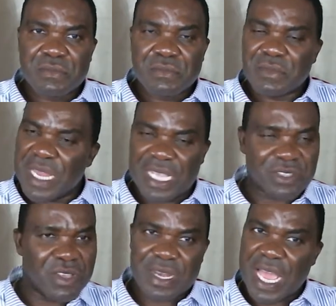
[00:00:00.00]
That's
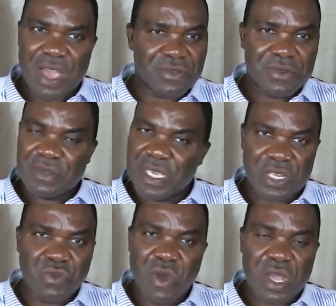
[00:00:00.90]
not how it
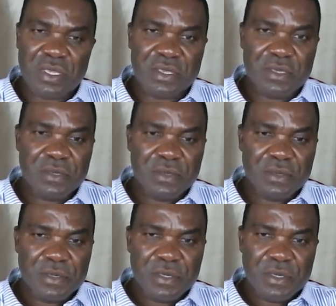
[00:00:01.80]
works.
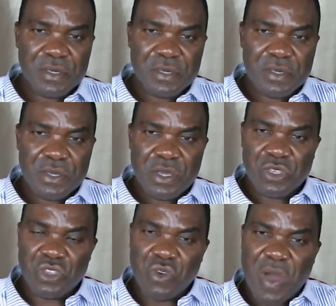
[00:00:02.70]

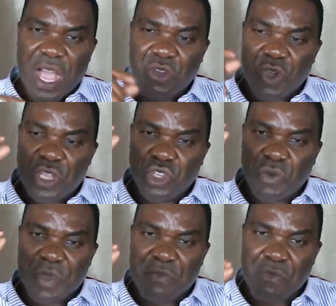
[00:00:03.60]
You are going to
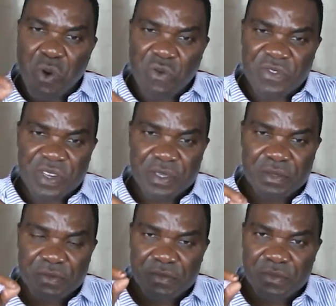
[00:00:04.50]
be moved
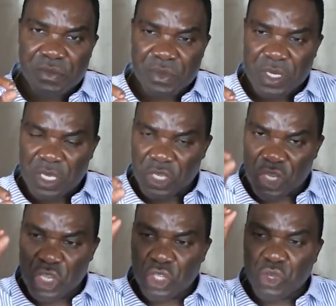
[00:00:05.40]

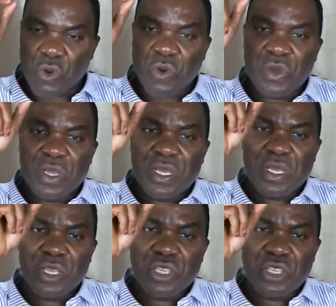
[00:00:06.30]
into
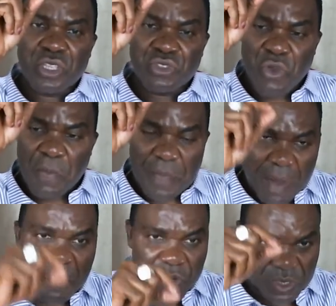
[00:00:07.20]
your
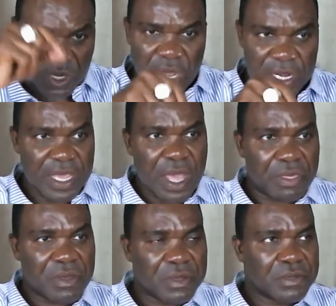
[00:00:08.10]
purpose on the earth.
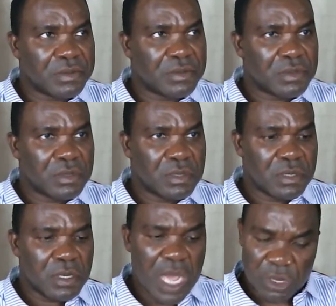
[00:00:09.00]

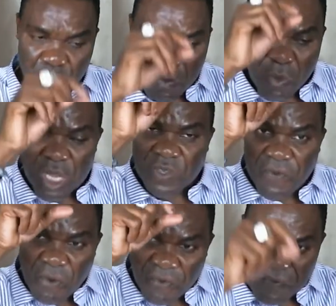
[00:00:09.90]
And you must
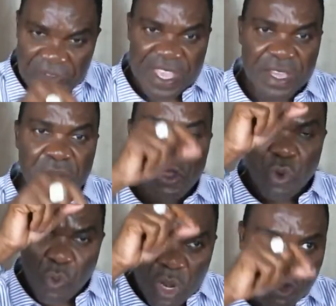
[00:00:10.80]
fulfill
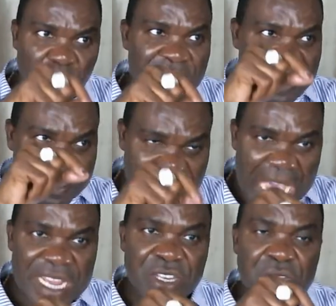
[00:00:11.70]
what you were
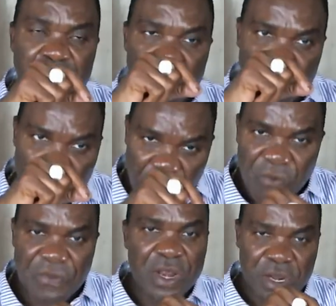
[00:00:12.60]
designed to
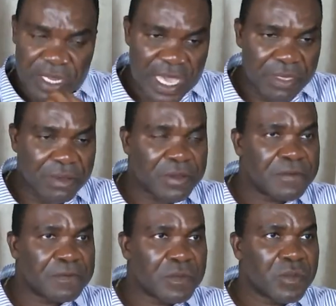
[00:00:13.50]
fulfill on the earth
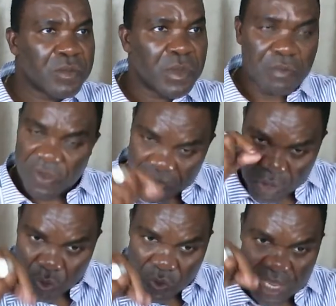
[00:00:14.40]
before
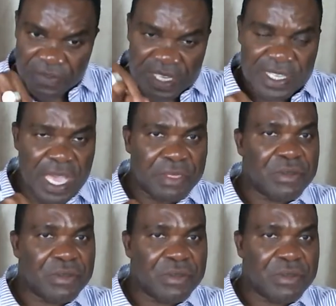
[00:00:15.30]
you leave this earth.